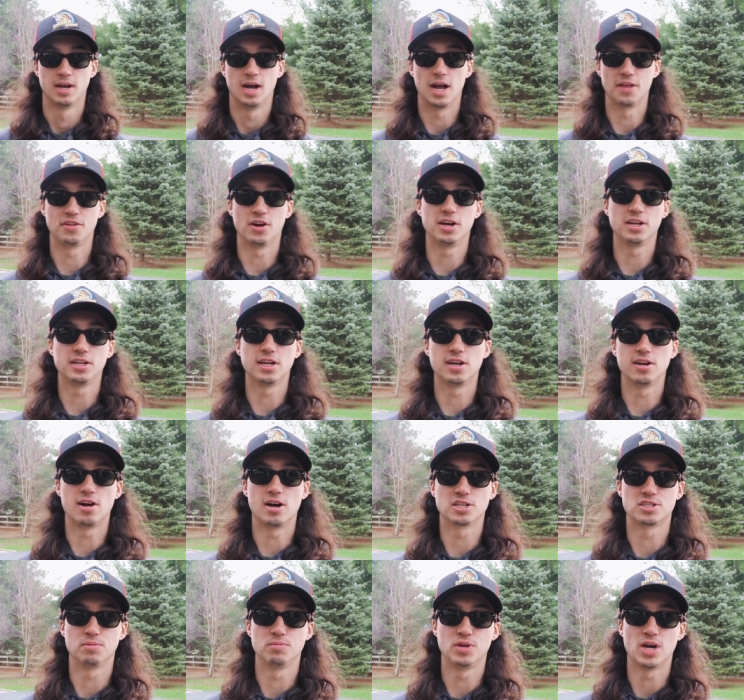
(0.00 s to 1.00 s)
I thought he did an
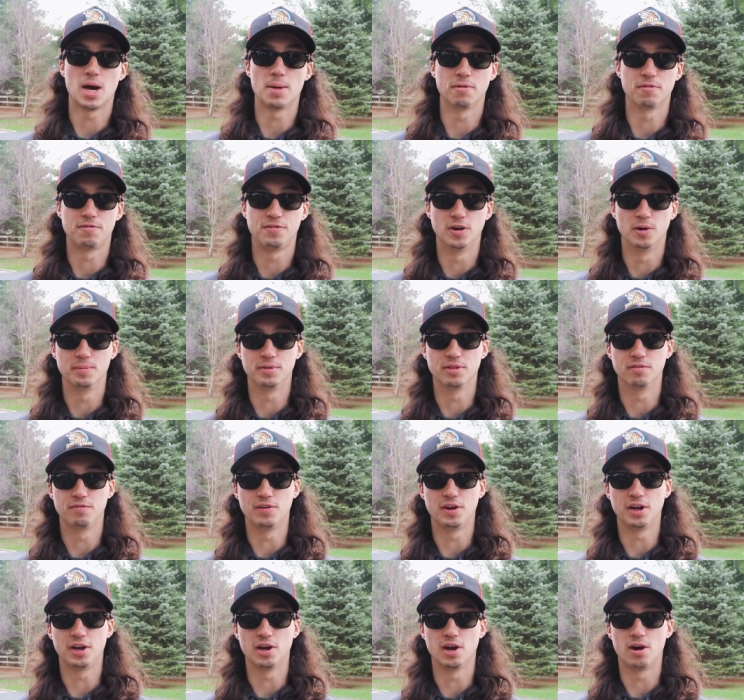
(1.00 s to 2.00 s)
awesome job of filming the
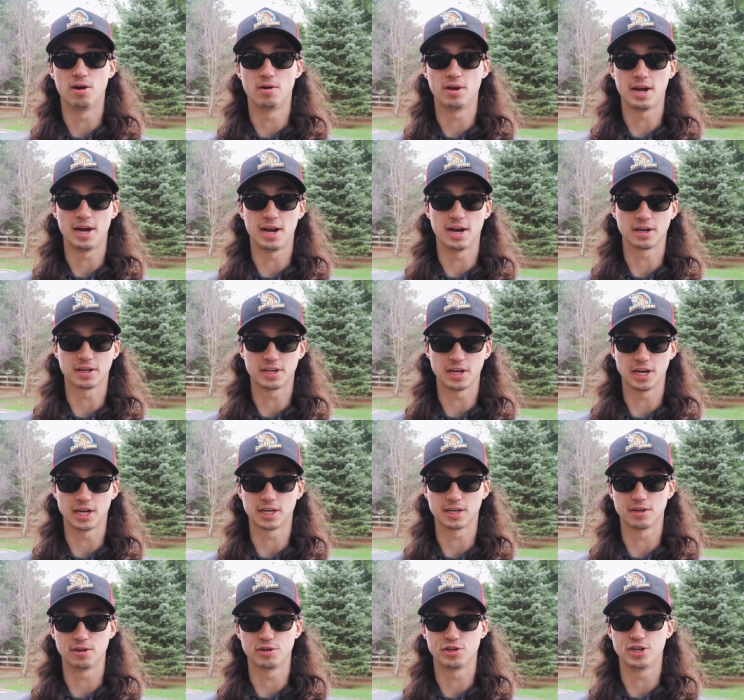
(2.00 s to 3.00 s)
video and
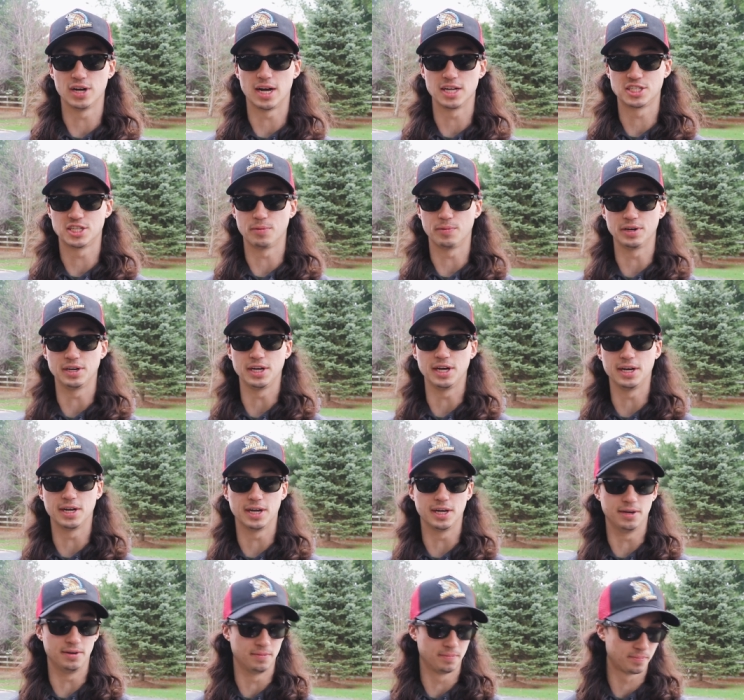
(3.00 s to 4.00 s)
getting good shots that we
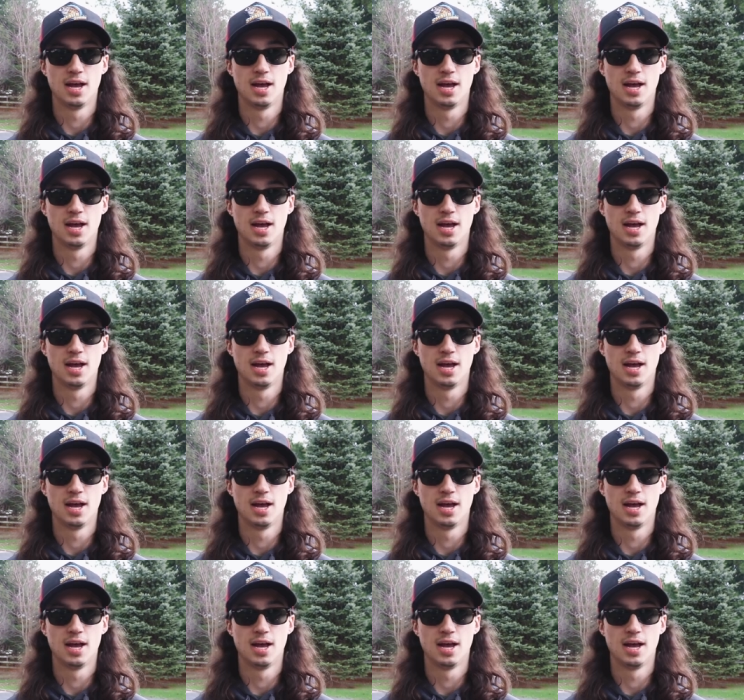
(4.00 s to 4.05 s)
needed.